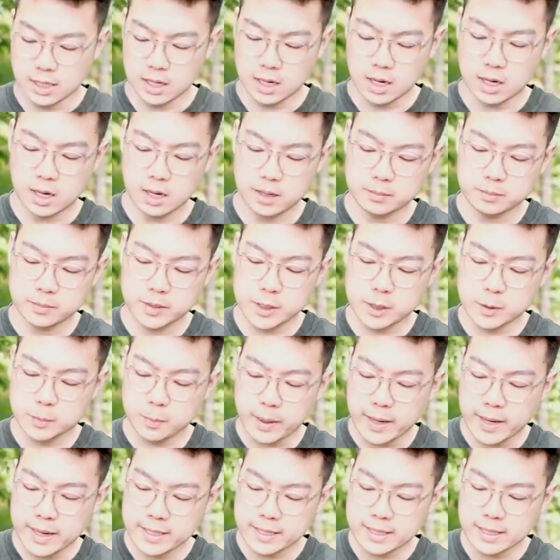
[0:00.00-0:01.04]
um, this
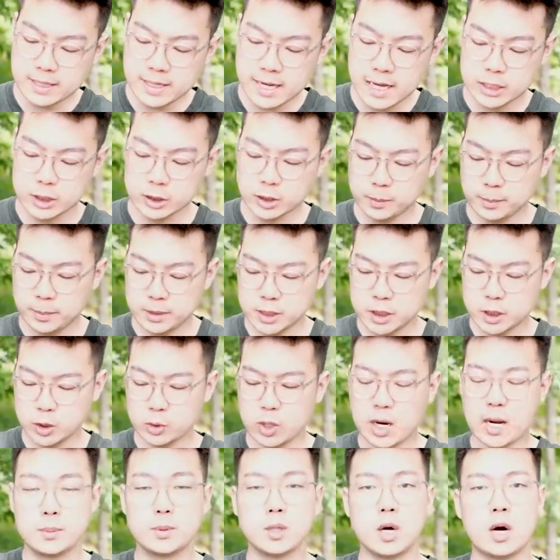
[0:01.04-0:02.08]
bag can actually be
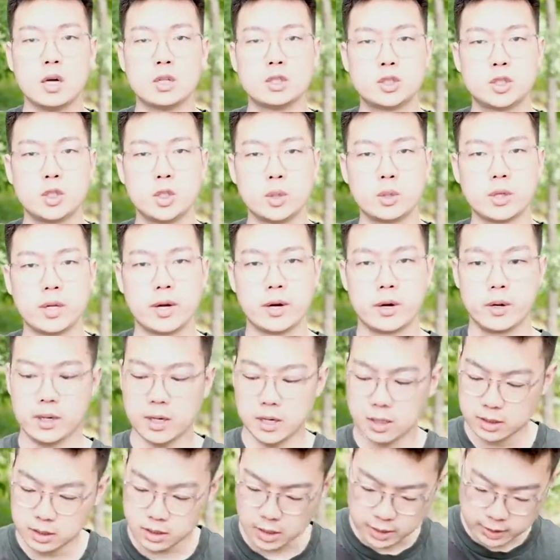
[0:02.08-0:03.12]
strapped onto your
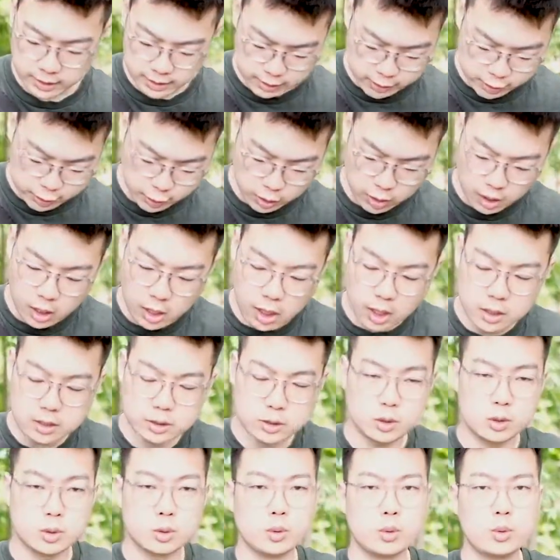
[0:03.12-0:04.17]
carry-on luggage,
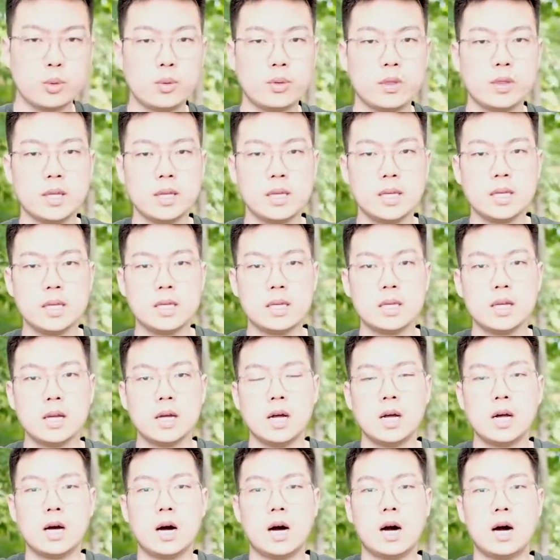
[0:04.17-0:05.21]
onto the
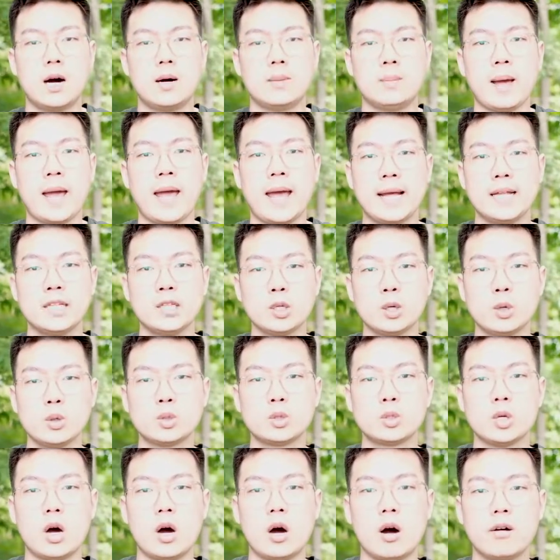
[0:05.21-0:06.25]
um,
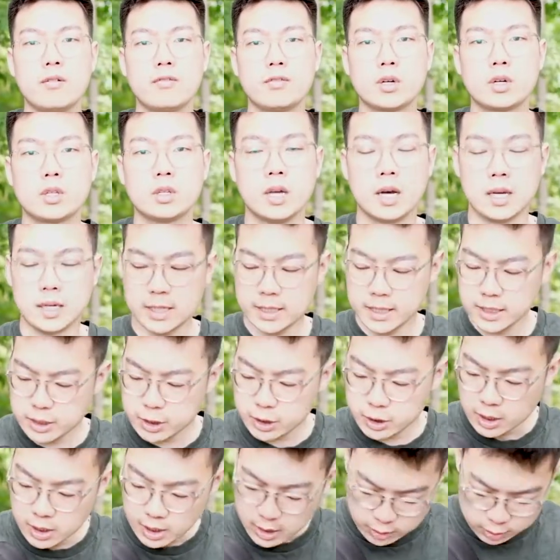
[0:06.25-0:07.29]
handles of your luggage,
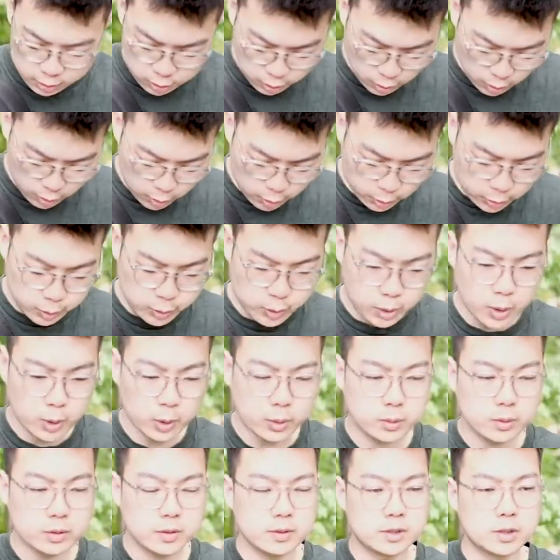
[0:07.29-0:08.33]
so you
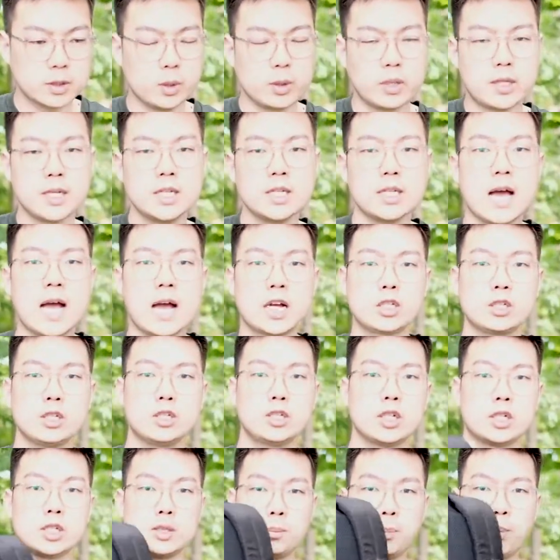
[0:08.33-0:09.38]
don't so you can actually
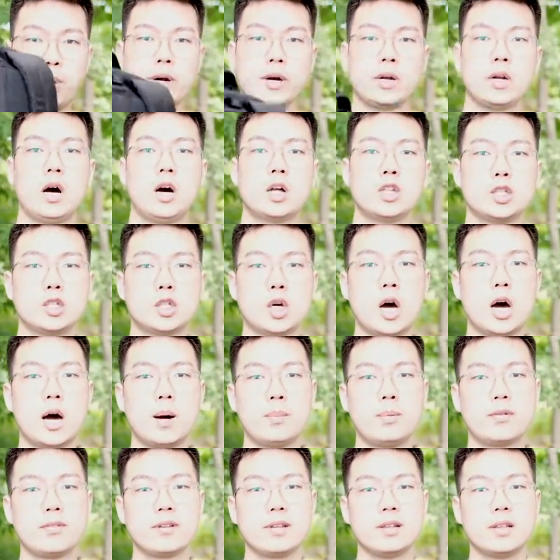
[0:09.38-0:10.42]
just put it on top
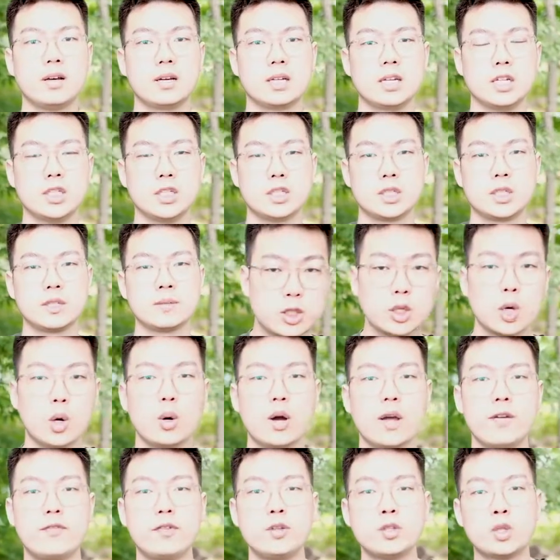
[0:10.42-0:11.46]
of the luggage. So
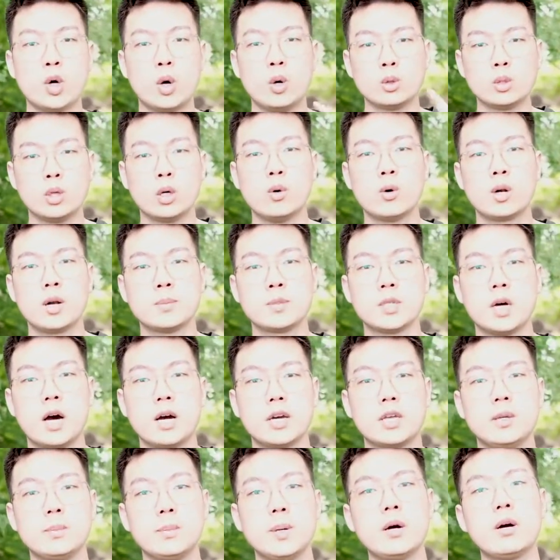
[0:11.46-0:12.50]
if you don't know what I'm
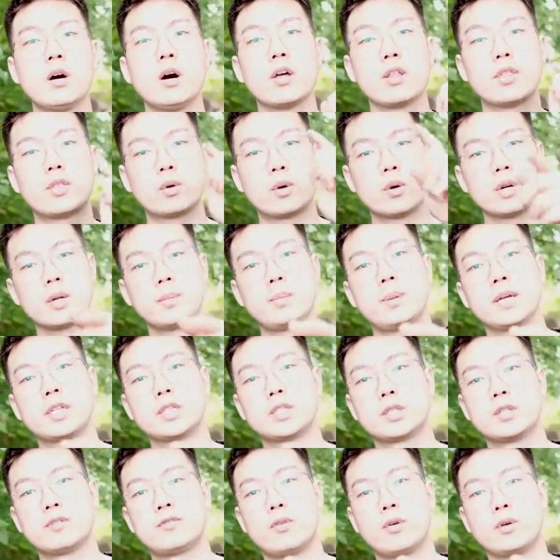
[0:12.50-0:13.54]
talking about, I'll throw in a
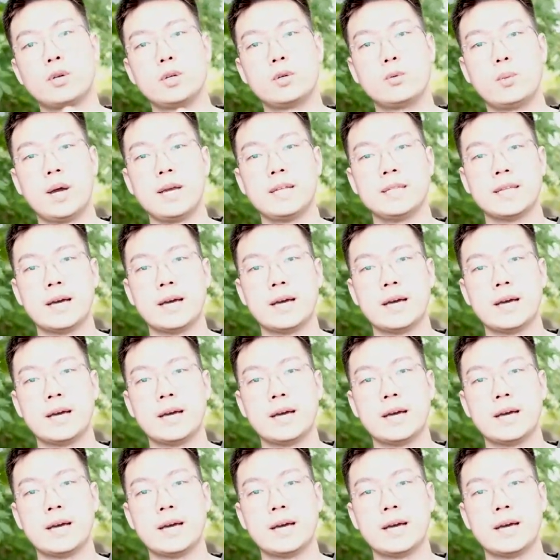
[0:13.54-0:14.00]
picture for you right